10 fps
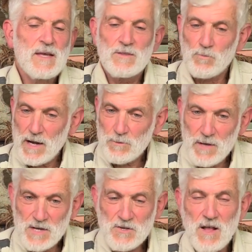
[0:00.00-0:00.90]
the
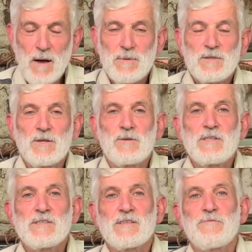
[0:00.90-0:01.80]
recreation
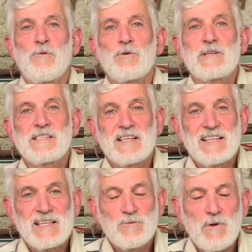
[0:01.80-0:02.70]
opportunities, the 4
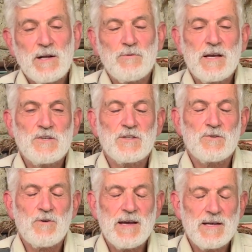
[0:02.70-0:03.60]
designated recreation
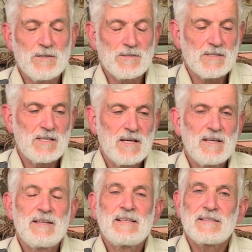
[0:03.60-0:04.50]
trails,
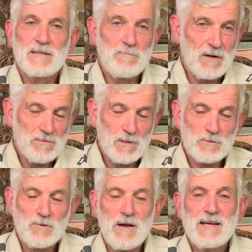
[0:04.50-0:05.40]
the Buffalo
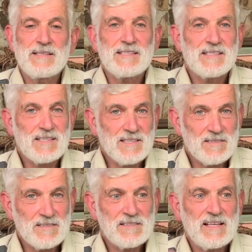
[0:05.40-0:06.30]
Trace,
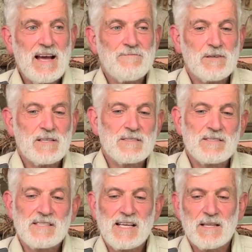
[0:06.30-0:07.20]
the African
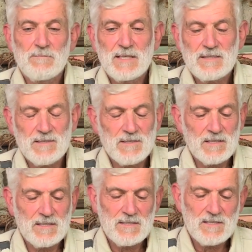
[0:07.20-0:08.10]
settlement,
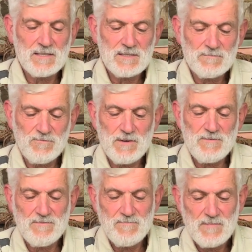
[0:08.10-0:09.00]
the free
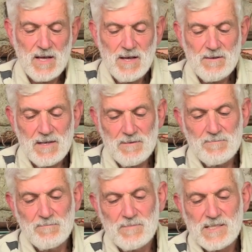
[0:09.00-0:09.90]

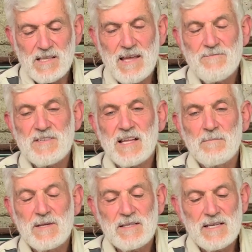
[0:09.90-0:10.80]
slave
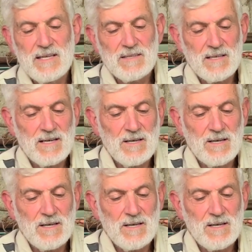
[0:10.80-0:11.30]
settlement in